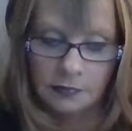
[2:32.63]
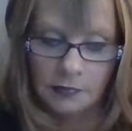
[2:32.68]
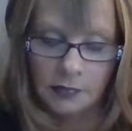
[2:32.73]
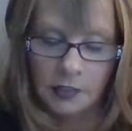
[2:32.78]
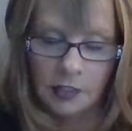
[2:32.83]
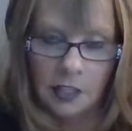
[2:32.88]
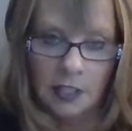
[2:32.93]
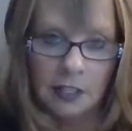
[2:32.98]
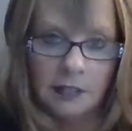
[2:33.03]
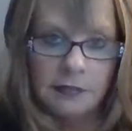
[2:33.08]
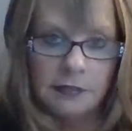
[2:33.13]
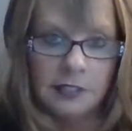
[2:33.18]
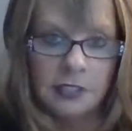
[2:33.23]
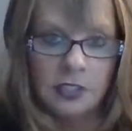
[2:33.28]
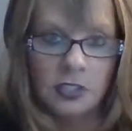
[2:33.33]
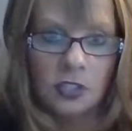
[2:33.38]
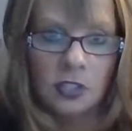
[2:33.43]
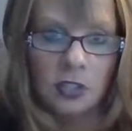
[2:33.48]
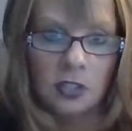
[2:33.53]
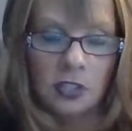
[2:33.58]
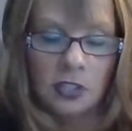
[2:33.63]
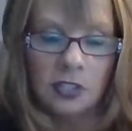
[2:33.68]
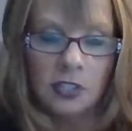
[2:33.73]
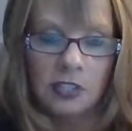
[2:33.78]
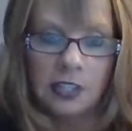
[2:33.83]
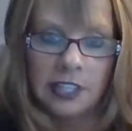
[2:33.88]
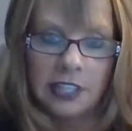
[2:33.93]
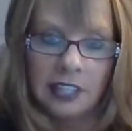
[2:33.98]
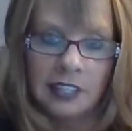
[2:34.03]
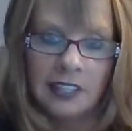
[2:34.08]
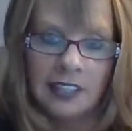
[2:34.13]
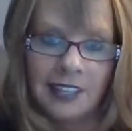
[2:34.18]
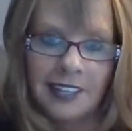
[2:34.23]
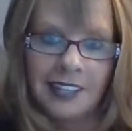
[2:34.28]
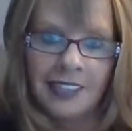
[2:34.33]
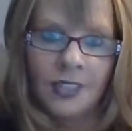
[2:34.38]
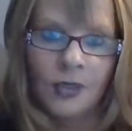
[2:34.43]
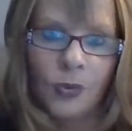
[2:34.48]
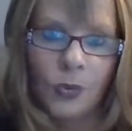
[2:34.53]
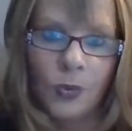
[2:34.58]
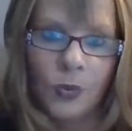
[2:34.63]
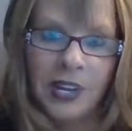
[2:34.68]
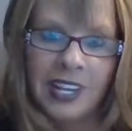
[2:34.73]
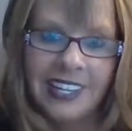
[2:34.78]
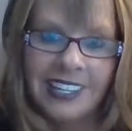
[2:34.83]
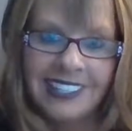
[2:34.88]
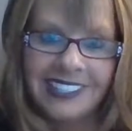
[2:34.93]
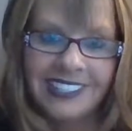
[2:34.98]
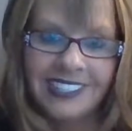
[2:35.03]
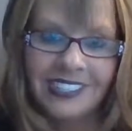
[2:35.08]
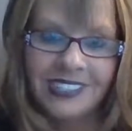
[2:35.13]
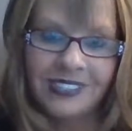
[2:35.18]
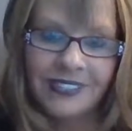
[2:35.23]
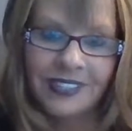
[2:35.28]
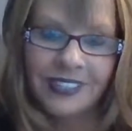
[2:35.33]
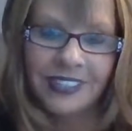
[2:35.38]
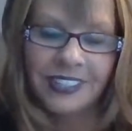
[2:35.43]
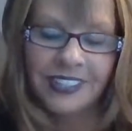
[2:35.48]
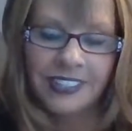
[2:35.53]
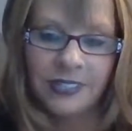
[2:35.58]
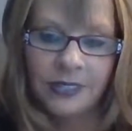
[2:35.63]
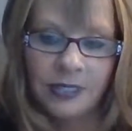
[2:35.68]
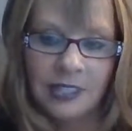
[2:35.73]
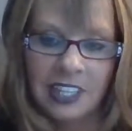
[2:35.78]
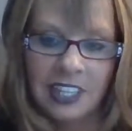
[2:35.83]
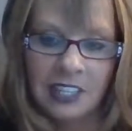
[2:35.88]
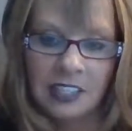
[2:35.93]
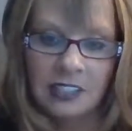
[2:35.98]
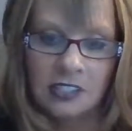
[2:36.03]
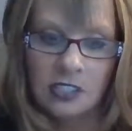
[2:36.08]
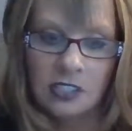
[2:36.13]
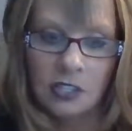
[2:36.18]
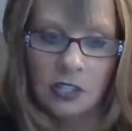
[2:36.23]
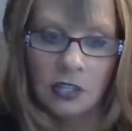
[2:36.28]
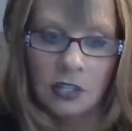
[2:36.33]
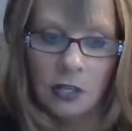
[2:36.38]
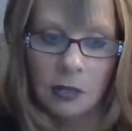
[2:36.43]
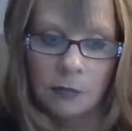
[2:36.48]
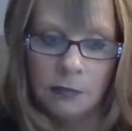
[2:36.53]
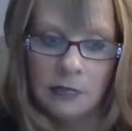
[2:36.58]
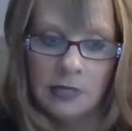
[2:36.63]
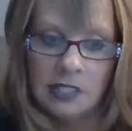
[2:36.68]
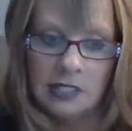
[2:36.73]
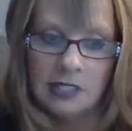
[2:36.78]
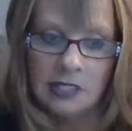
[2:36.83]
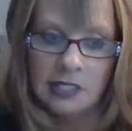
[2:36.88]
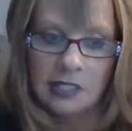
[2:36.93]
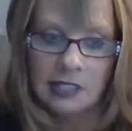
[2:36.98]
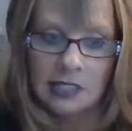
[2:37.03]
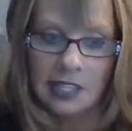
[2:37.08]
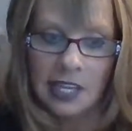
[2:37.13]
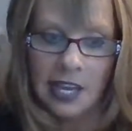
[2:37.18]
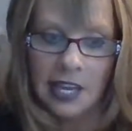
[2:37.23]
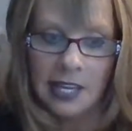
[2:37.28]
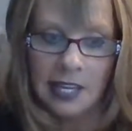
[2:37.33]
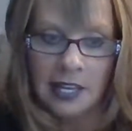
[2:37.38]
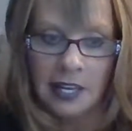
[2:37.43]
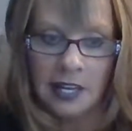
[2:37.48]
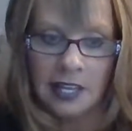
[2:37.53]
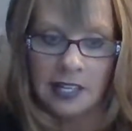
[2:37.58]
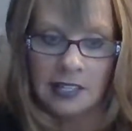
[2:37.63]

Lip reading: Love is lurking in the wings for you, Cancer, amidst this chaos.